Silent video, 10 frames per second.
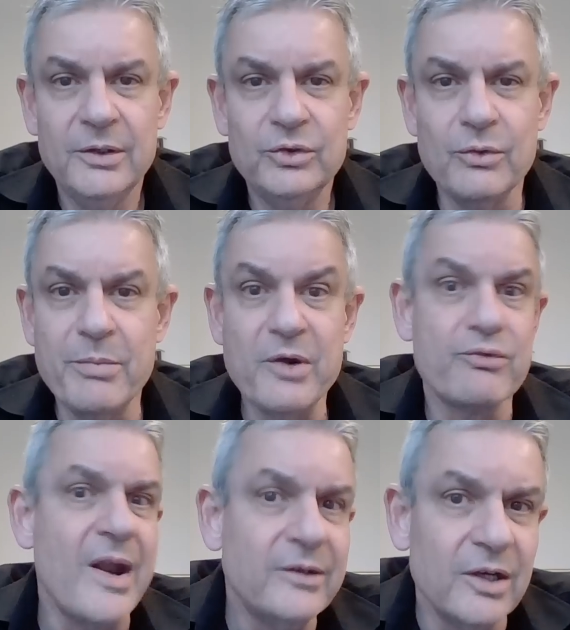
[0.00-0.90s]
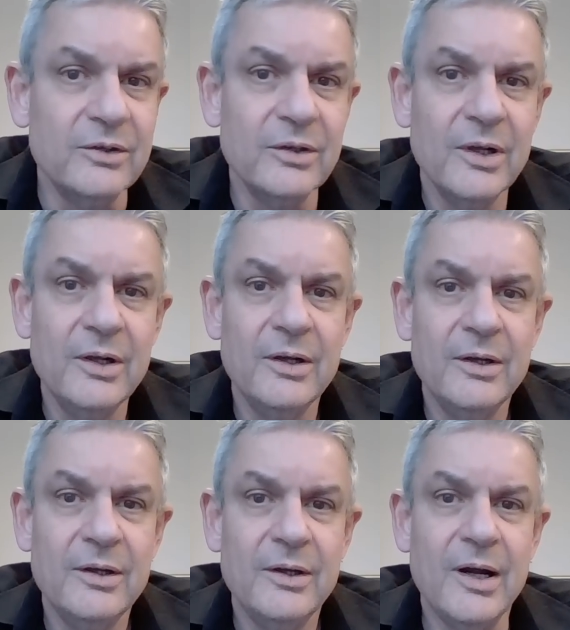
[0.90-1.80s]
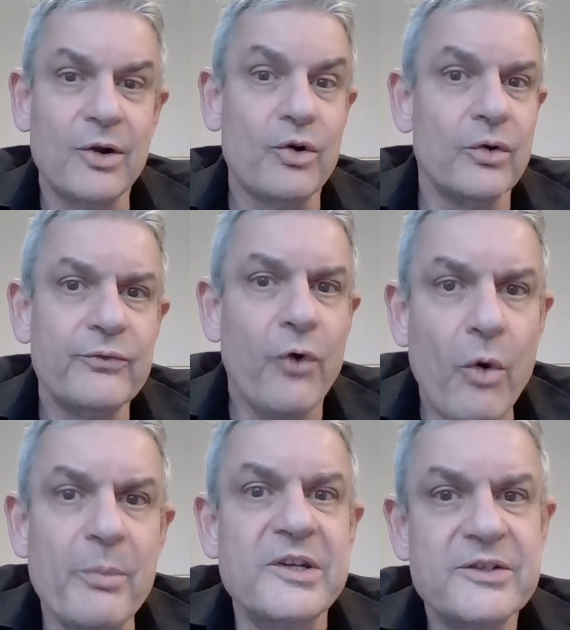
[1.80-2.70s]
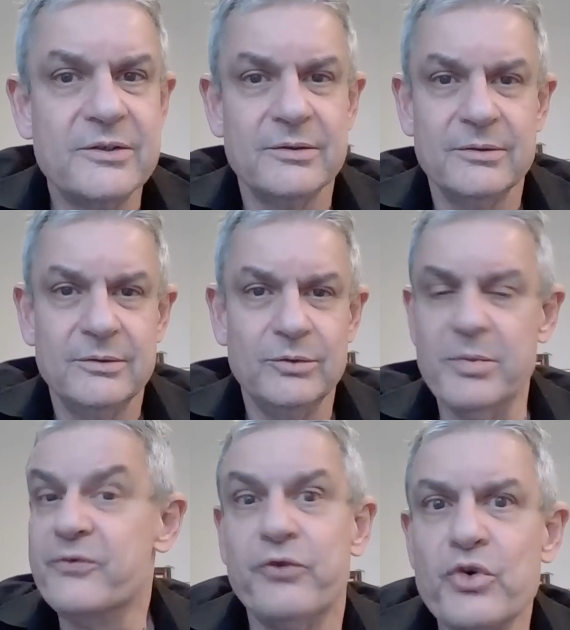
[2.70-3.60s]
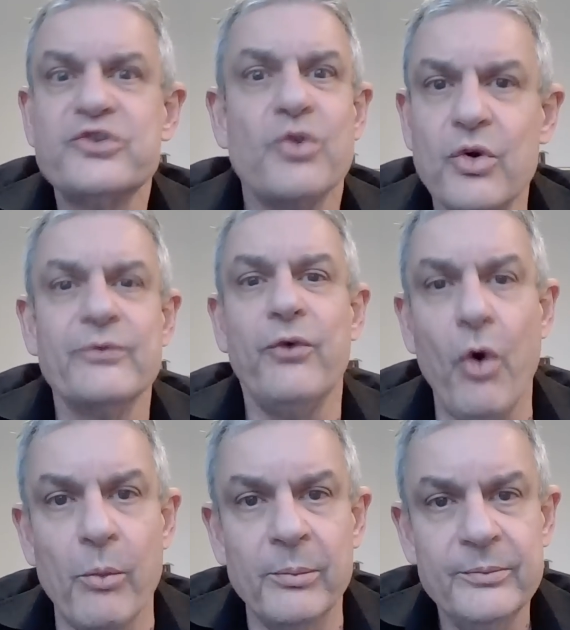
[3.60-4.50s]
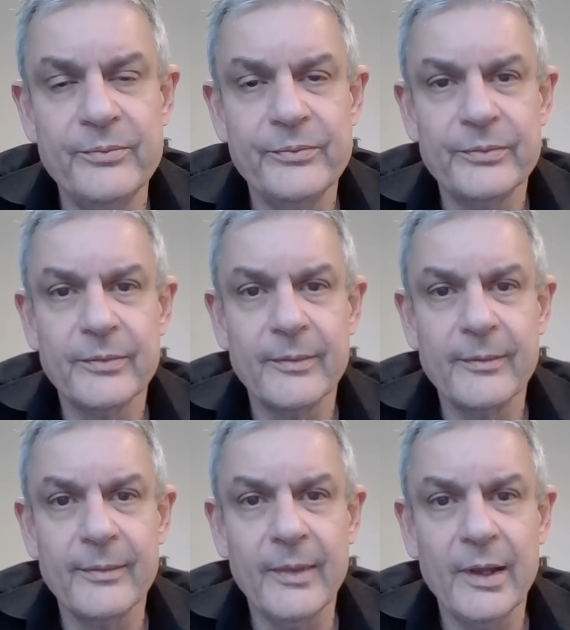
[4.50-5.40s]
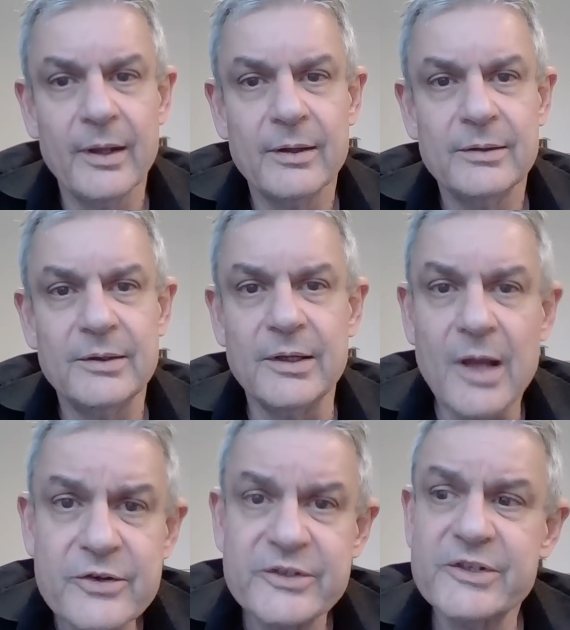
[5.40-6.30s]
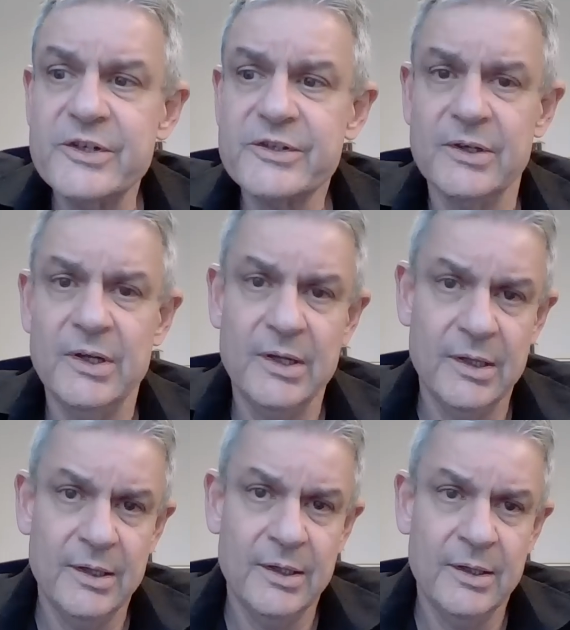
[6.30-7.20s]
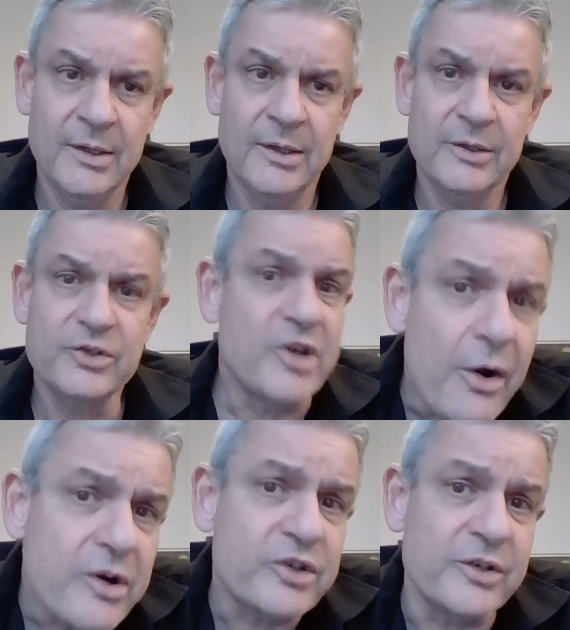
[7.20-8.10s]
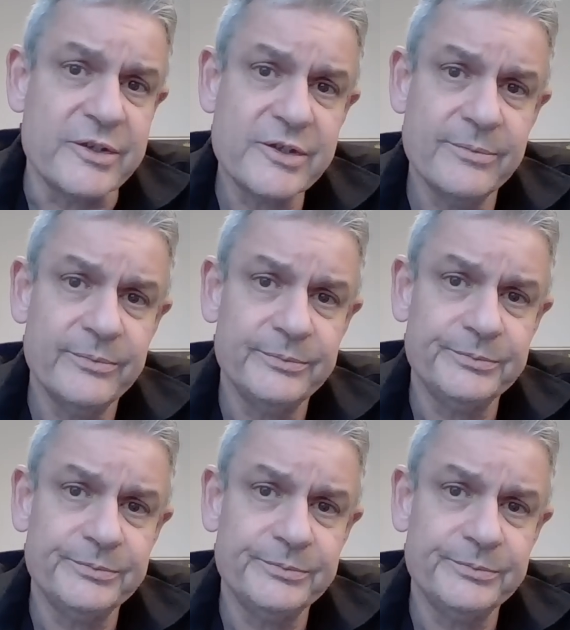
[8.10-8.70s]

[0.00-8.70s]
to be rendered a conformist, to be forced to conform. The narcissist cherishes